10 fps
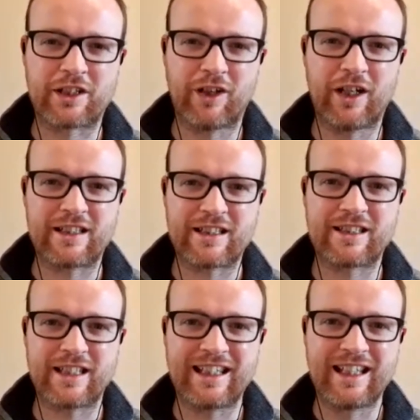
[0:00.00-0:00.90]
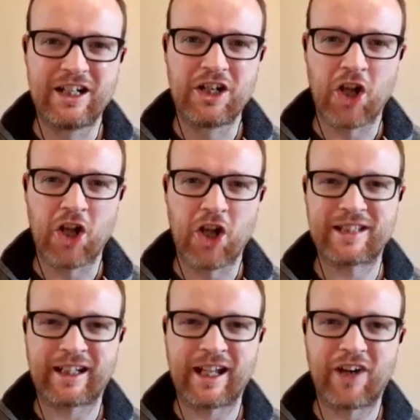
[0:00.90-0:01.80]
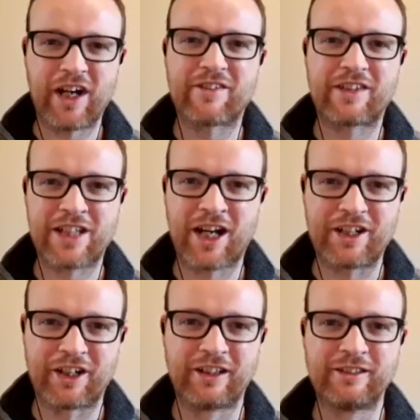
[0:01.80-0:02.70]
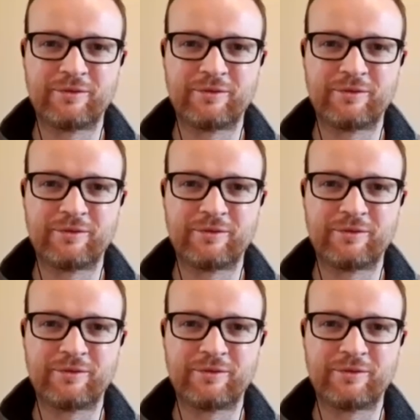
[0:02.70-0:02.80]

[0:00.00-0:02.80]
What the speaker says: their eyes and see almost that kind of eye of the tiger.